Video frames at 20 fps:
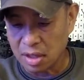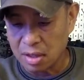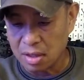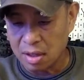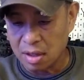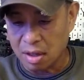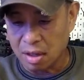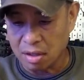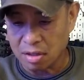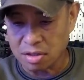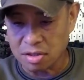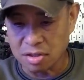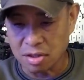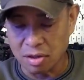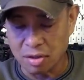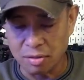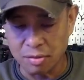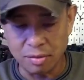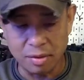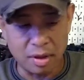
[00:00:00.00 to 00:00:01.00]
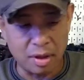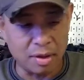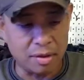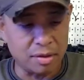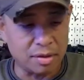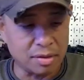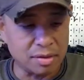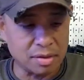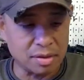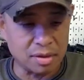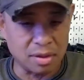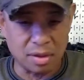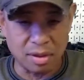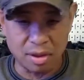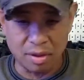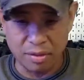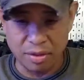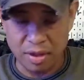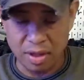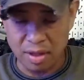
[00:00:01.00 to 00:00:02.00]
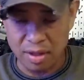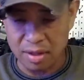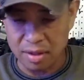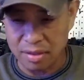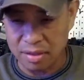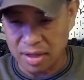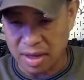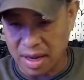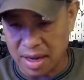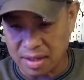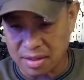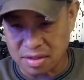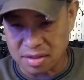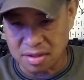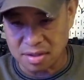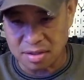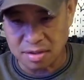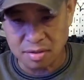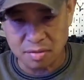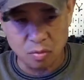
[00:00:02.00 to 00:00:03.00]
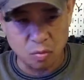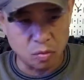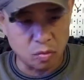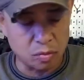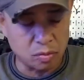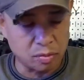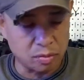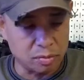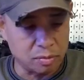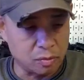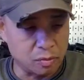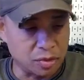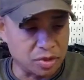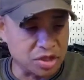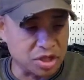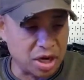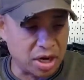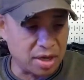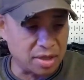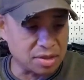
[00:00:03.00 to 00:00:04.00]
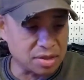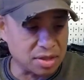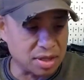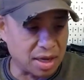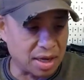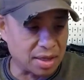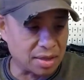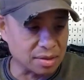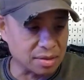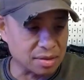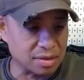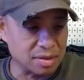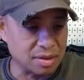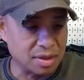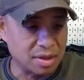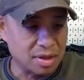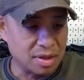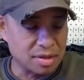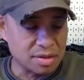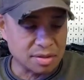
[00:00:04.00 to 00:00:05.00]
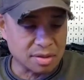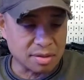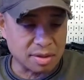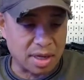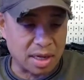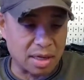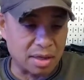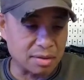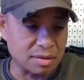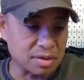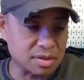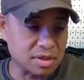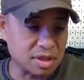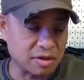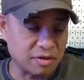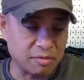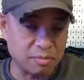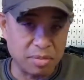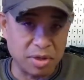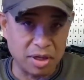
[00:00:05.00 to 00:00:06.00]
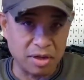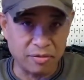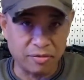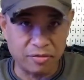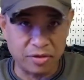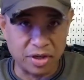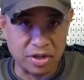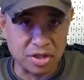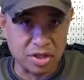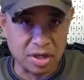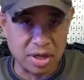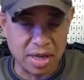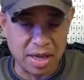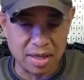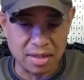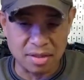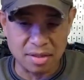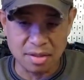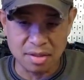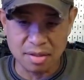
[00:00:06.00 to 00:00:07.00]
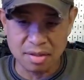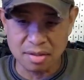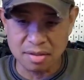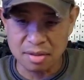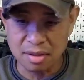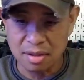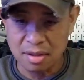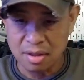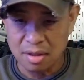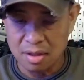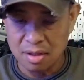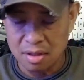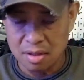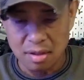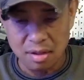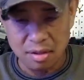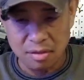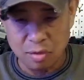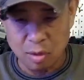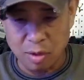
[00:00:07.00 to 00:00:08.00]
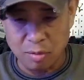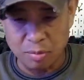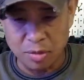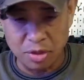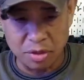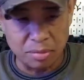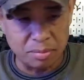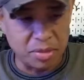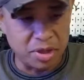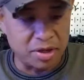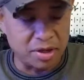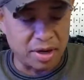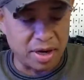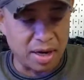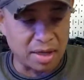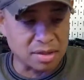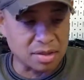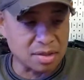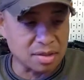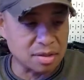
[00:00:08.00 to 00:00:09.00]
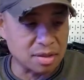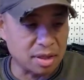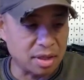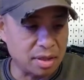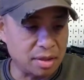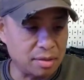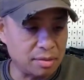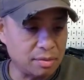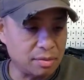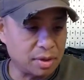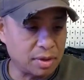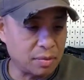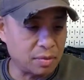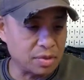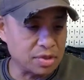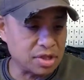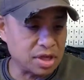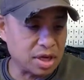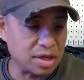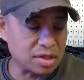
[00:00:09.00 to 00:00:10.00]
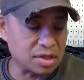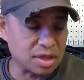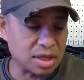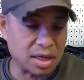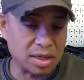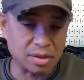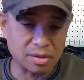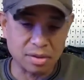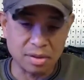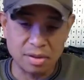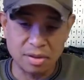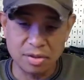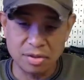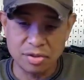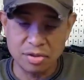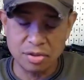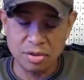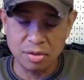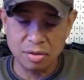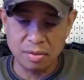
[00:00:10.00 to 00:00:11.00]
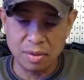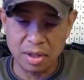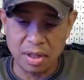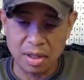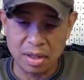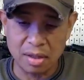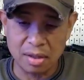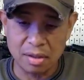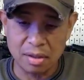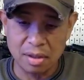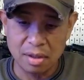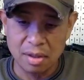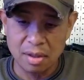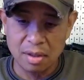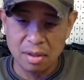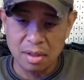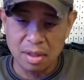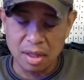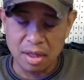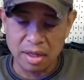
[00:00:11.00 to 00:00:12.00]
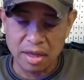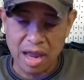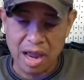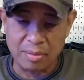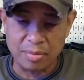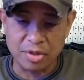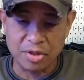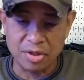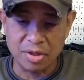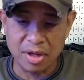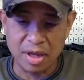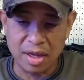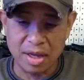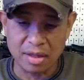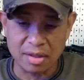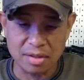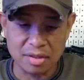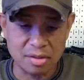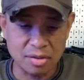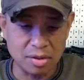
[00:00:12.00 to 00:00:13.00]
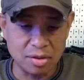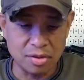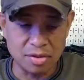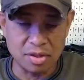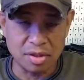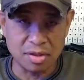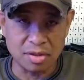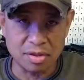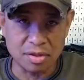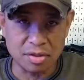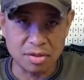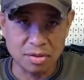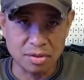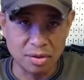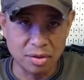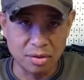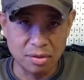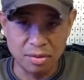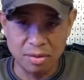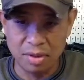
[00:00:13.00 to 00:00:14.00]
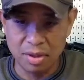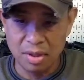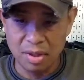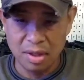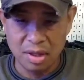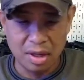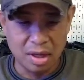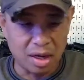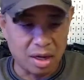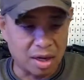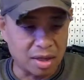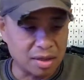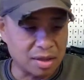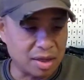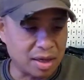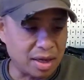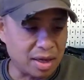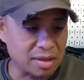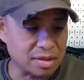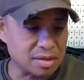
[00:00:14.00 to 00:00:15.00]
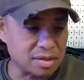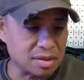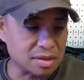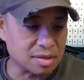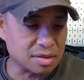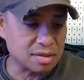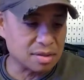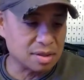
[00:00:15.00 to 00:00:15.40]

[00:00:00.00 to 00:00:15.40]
Also, the hexes were changed out, so now instead of being friction hexes, 12 millimeter hexes, they were changed out to a captured hex using a screw on the hexes.